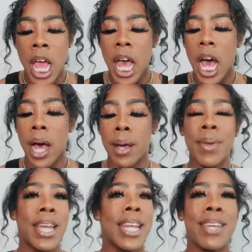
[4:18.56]
Um,
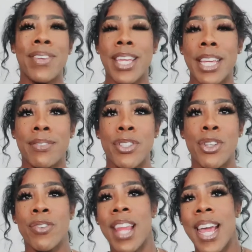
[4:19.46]
it even gives
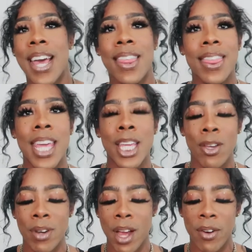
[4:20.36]
you like a thank
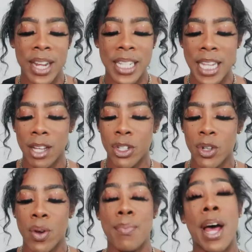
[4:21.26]
you note and tells
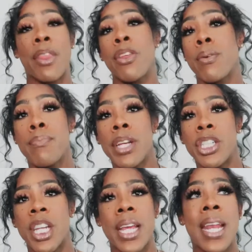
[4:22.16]
you about their
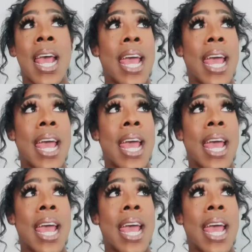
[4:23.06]
mission.